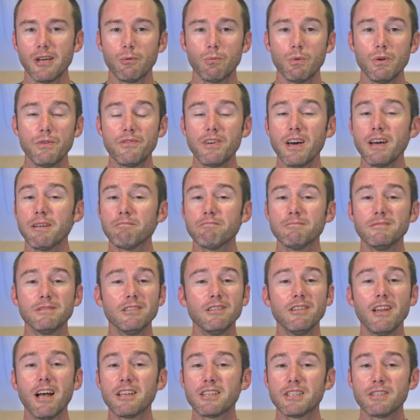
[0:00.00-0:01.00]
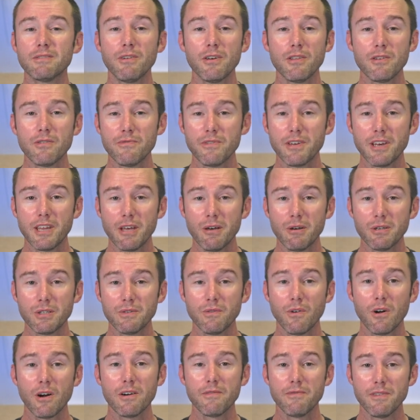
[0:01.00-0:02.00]
We've got lots of other videos
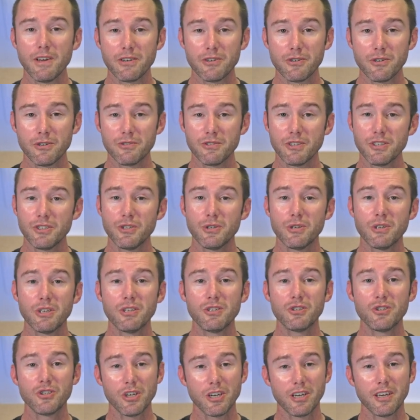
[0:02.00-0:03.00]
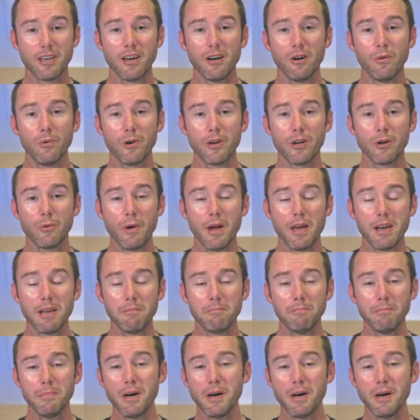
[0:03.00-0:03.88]
of our adventures that you can check out while you're waiting